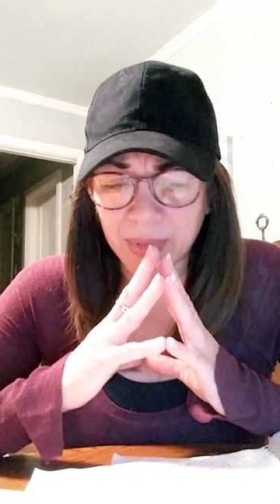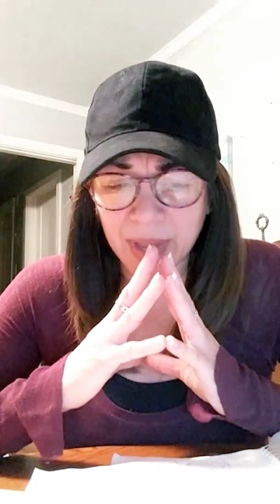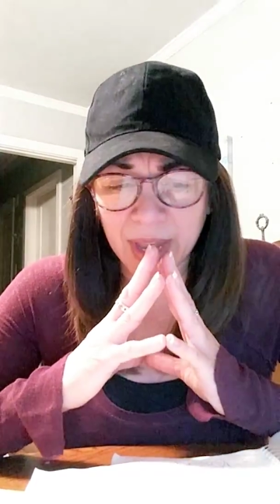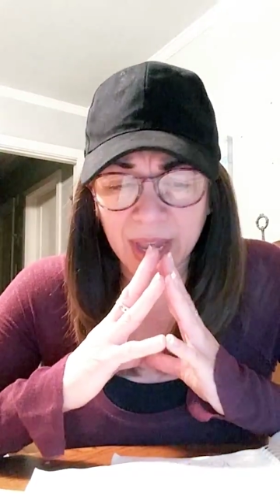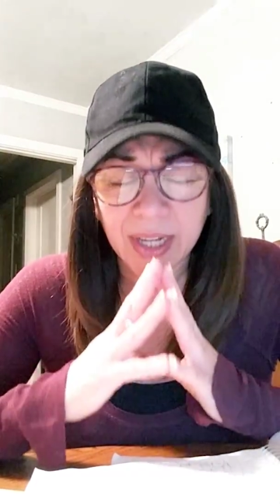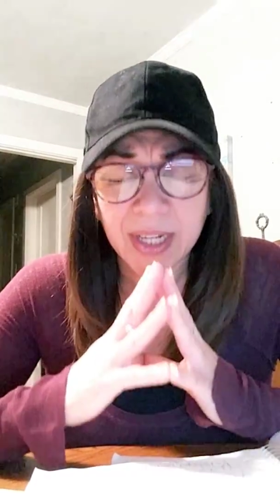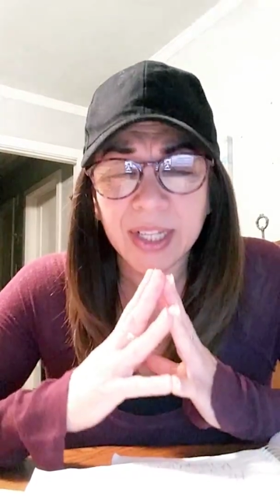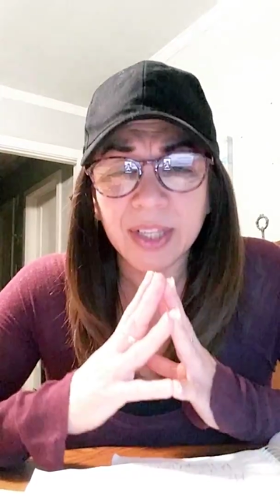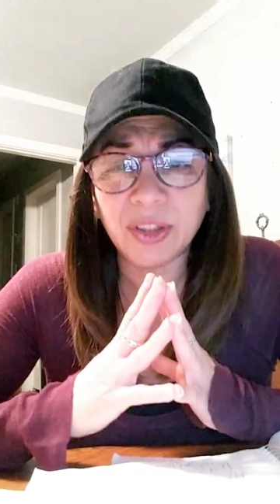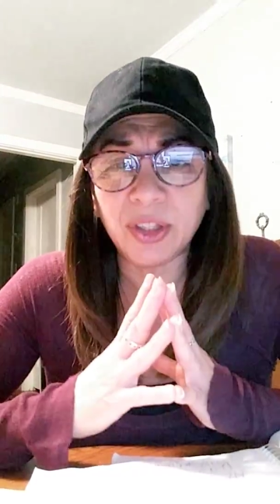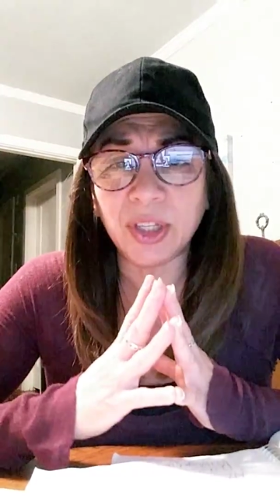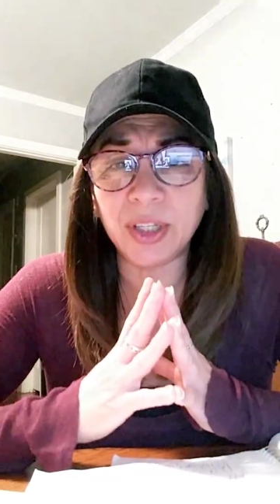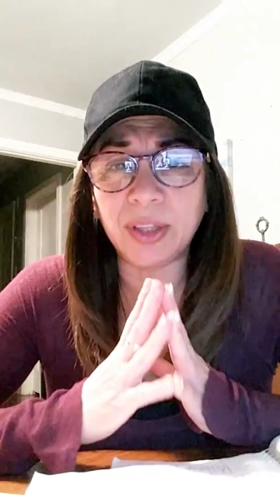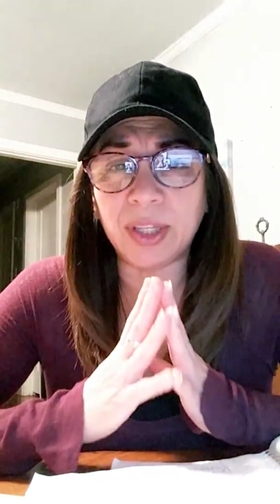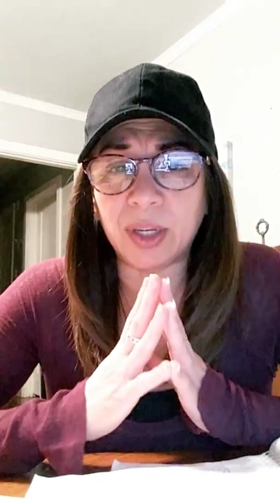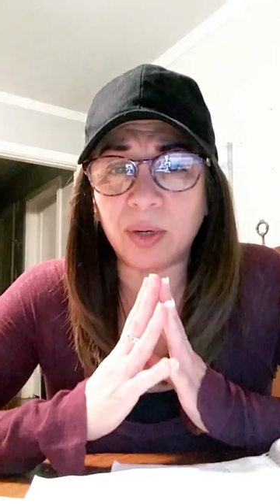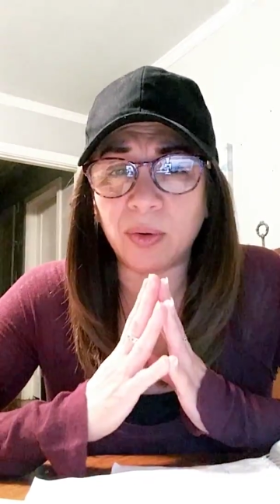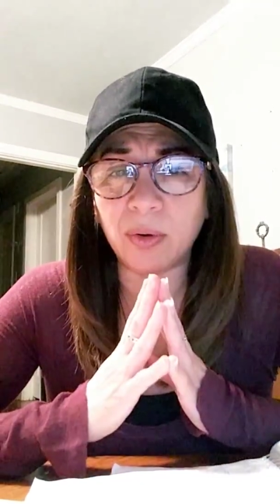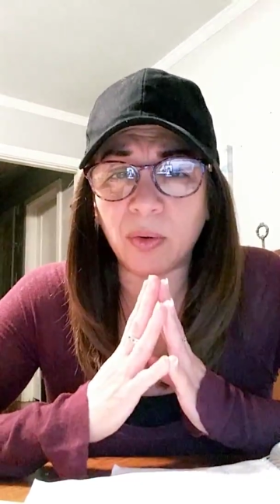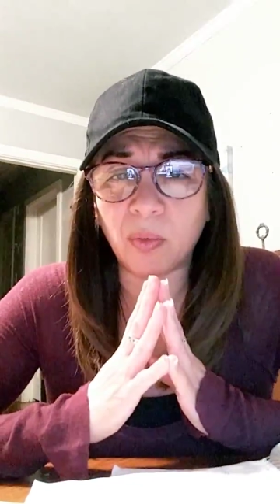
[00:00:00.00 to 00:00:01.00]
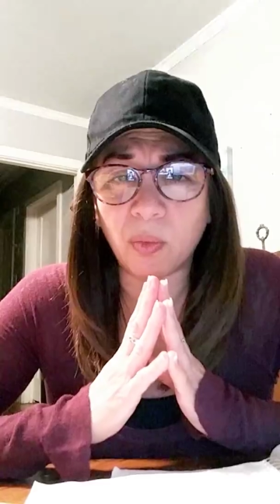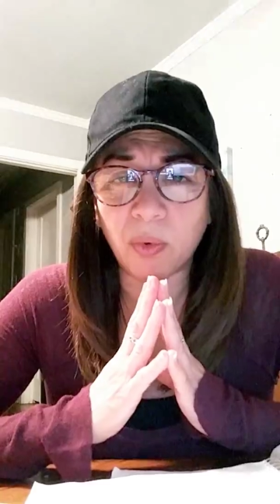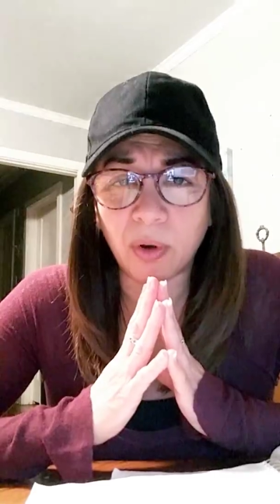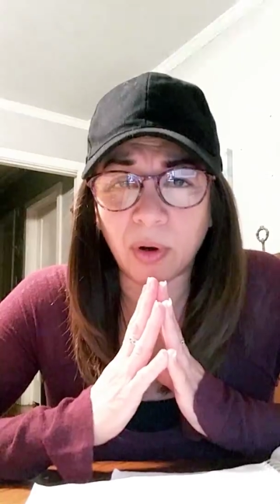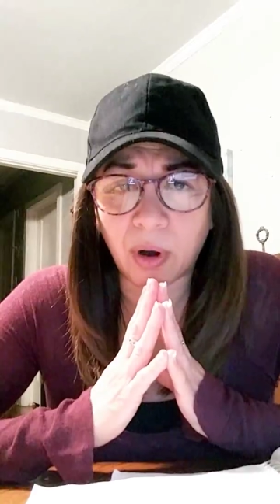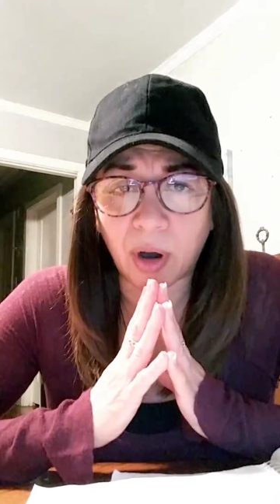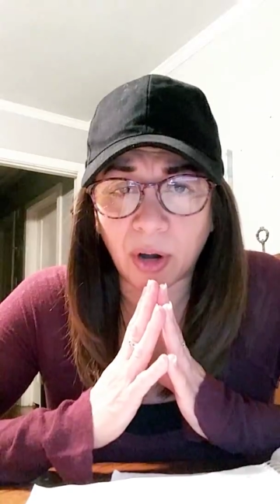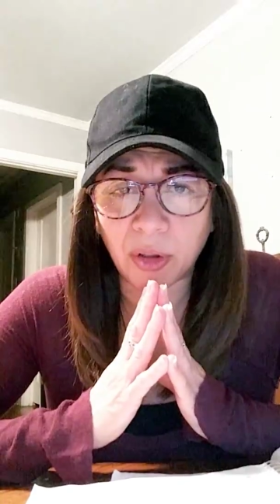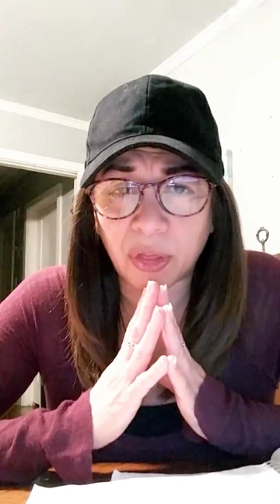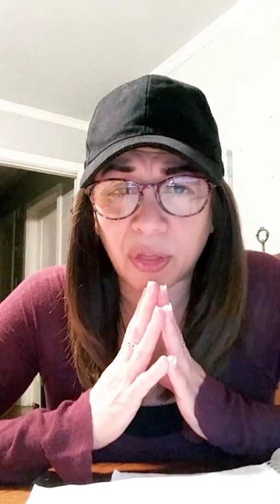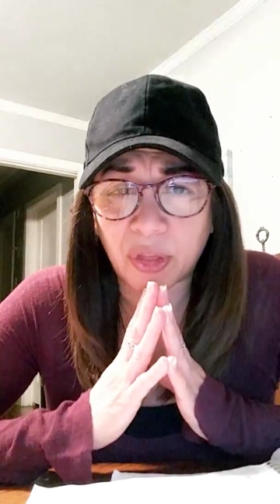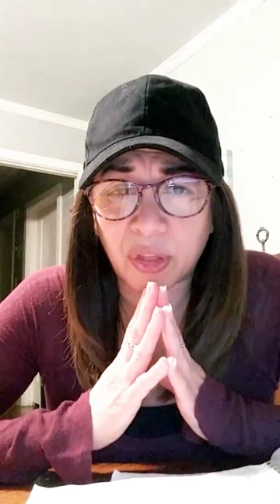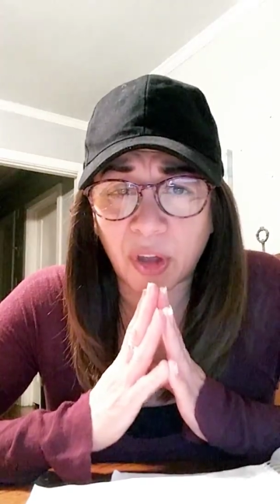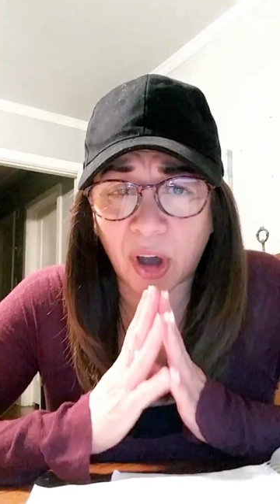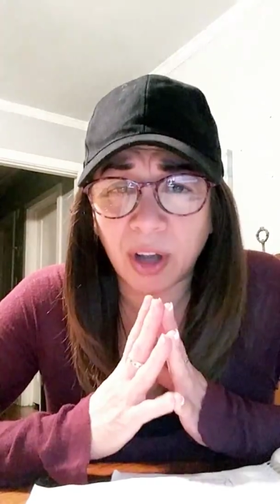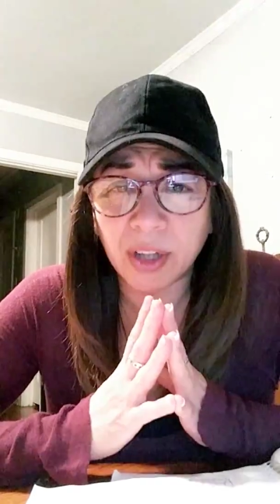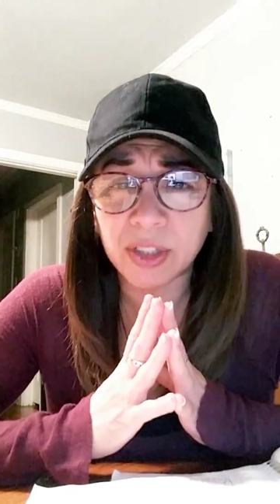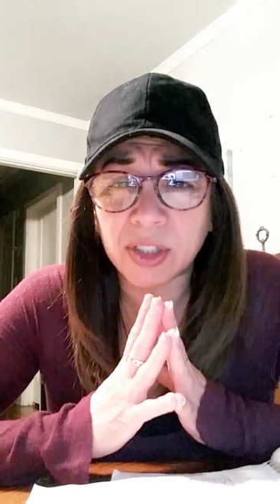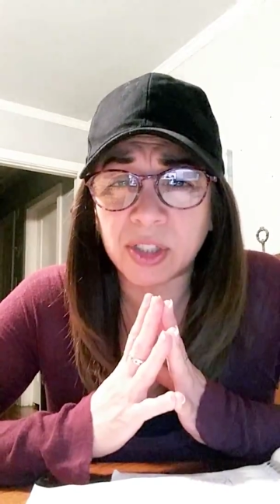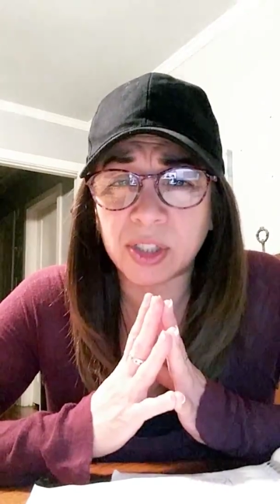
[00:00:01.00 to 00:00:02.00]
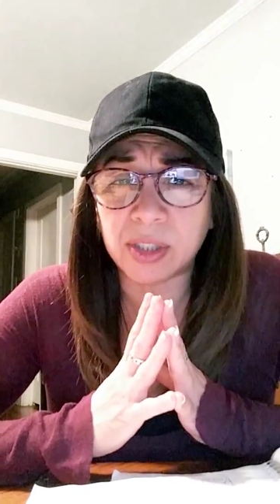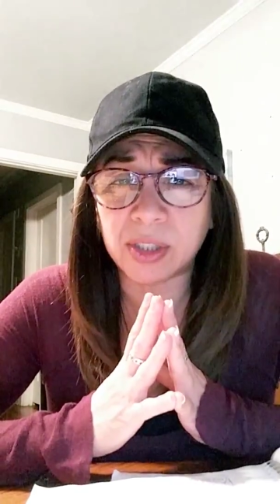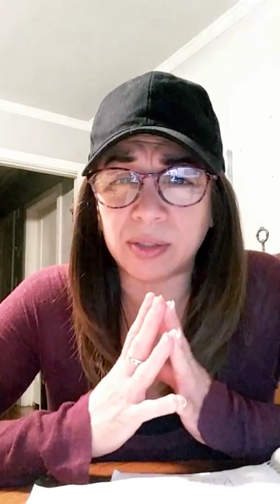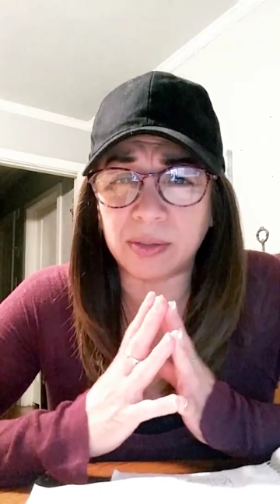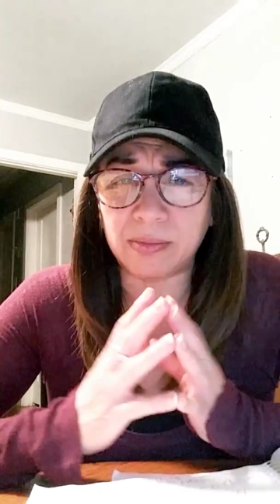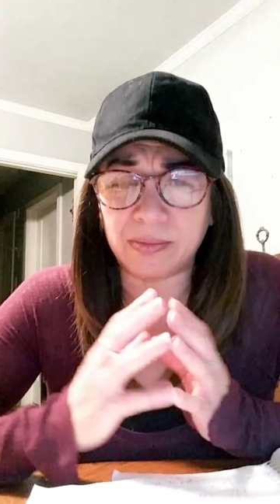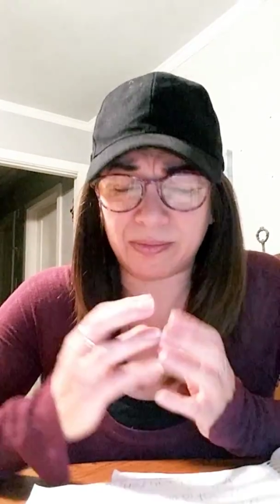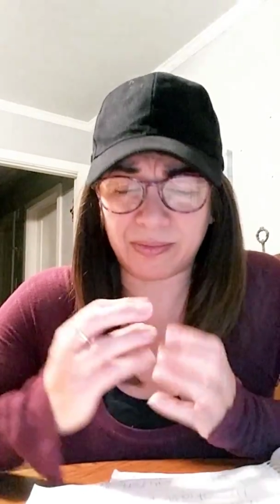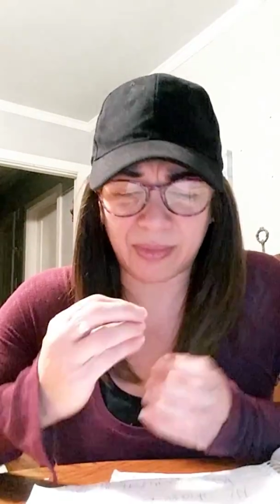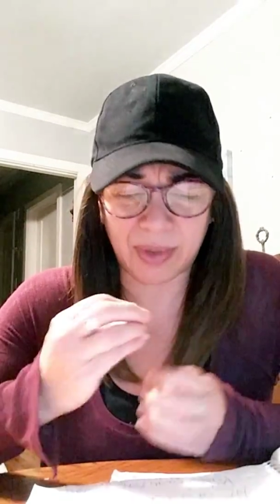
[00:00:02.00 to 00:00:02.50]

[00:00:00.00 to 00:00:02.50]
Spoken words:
anything that our thoughts,